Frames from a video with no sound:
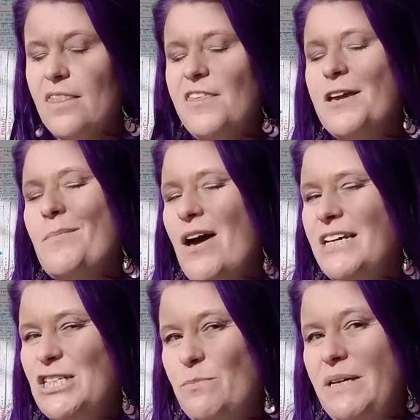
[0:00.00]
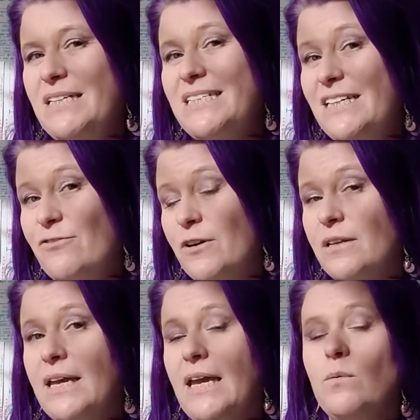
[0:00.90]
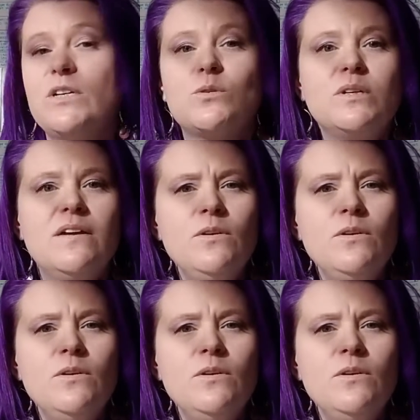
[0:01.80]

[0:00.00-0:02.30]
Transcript: think about each beat differently, which will give